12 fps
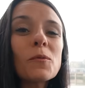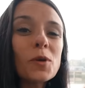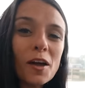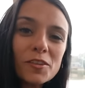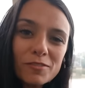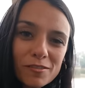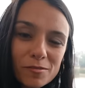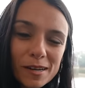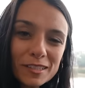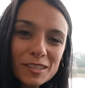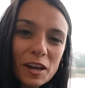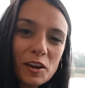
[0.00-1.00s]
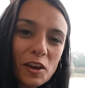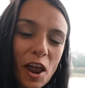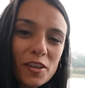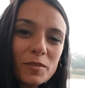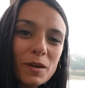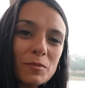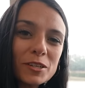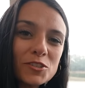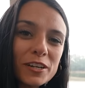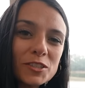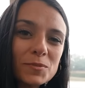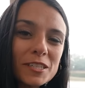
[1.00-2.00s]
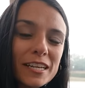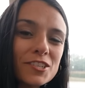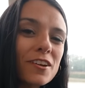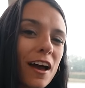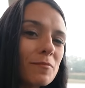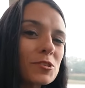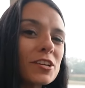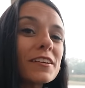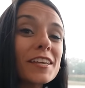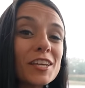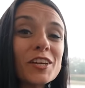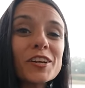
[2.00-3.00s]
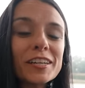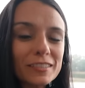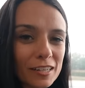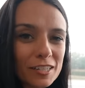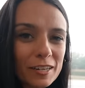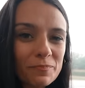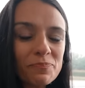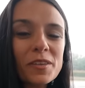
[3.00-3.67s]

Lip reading: We're on the River Bus, another public transportation option here in London.